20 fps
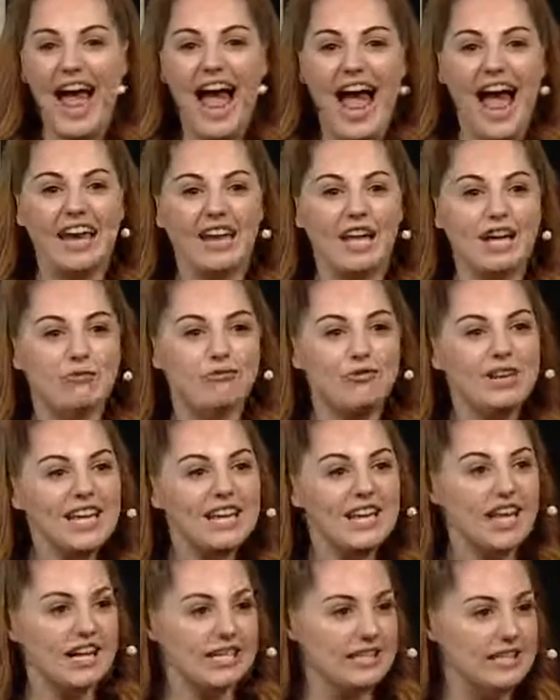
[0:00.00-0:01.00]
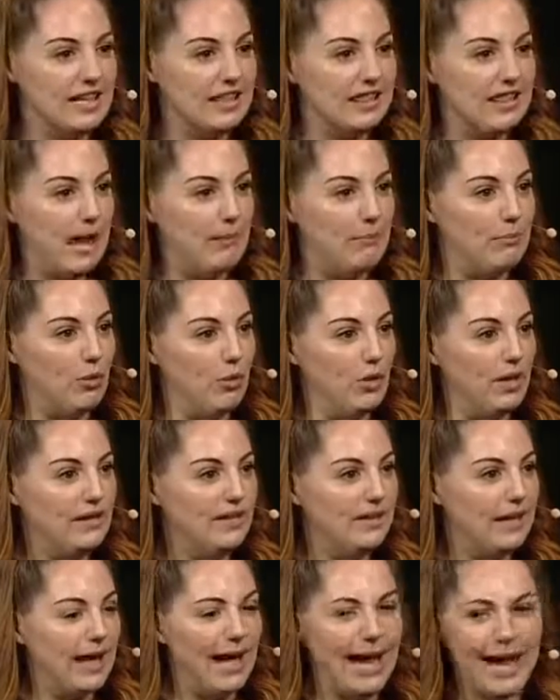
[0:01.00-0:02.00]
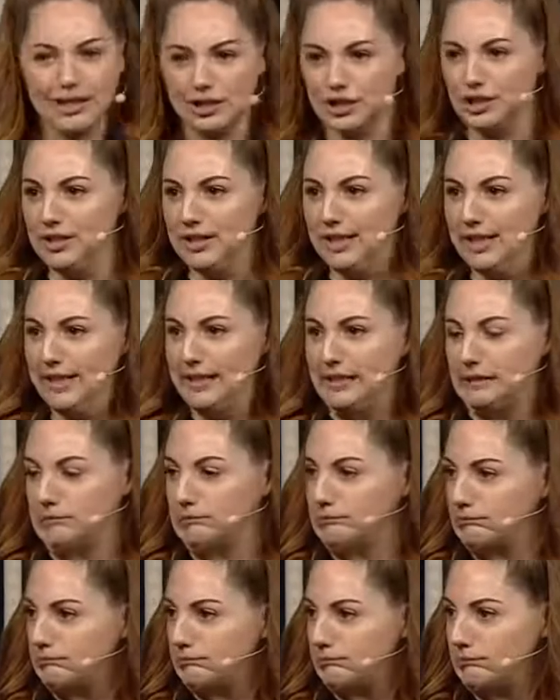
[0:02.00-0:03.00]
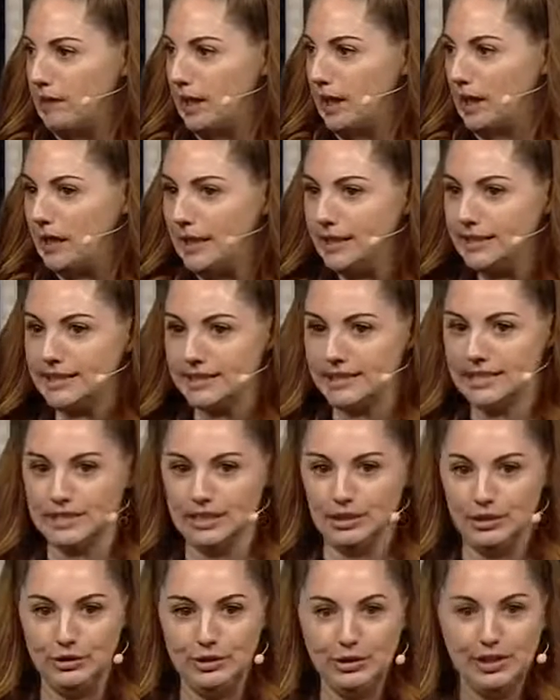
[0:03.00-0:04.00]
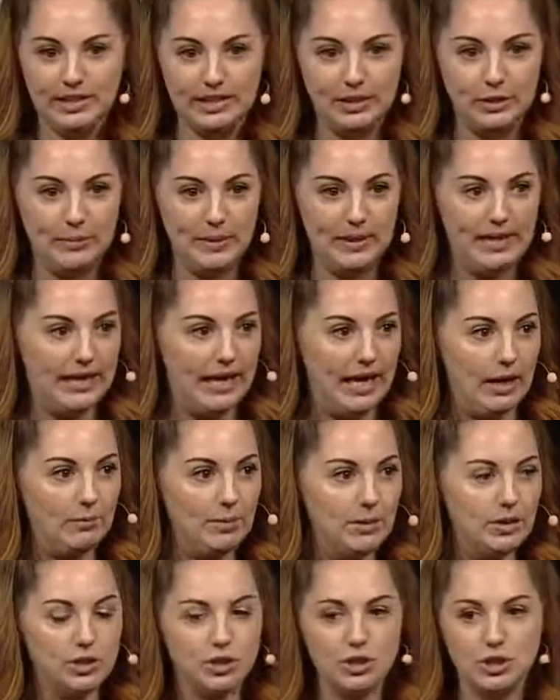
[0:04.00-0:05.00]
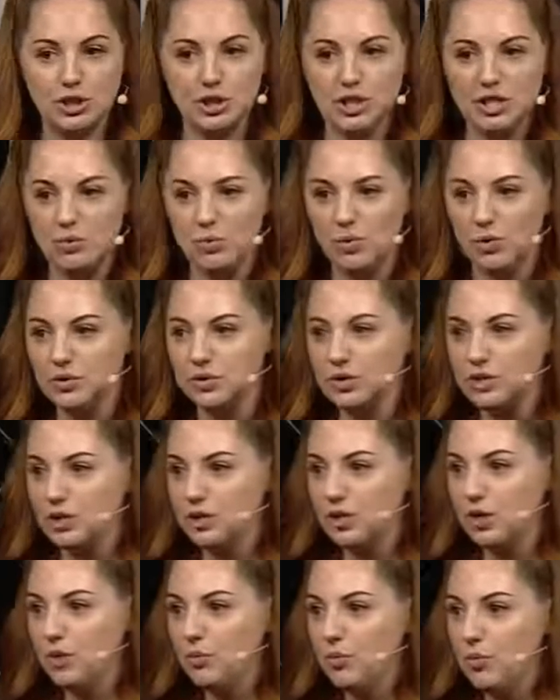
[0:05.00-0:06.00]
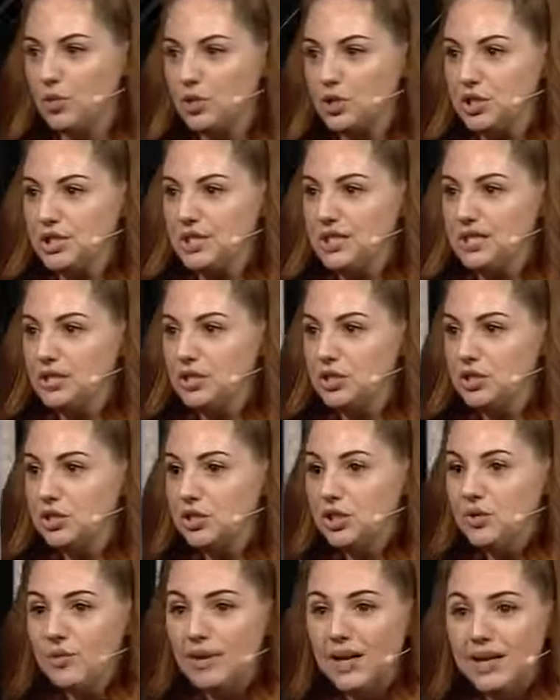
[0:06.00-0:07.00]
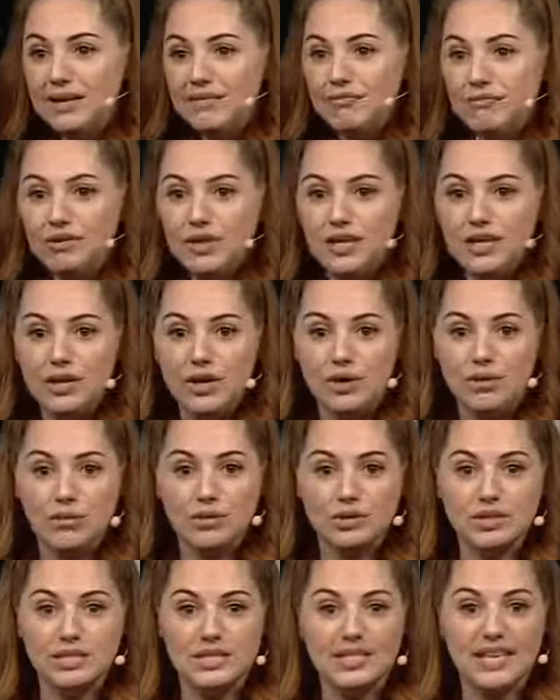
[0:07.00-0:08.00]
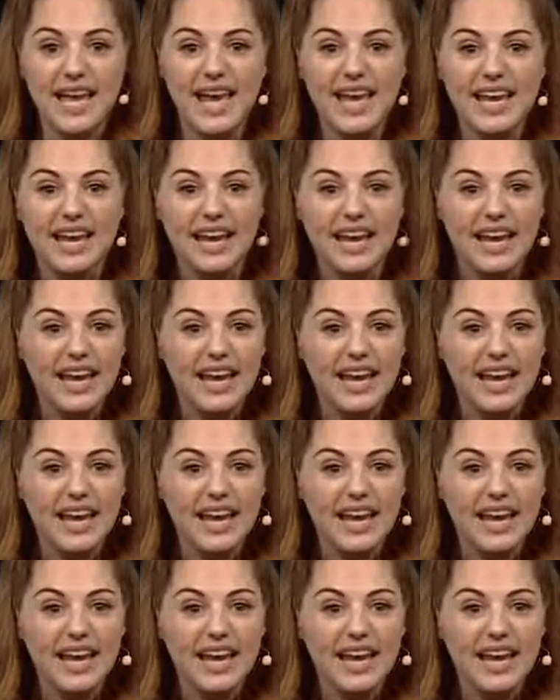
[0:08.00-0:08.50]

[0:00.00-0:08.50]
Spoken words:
And I realized at that point that actually, I kind of need to learn a little bit now, because she wanted to know what she needed to do, and I didn't really know what to say.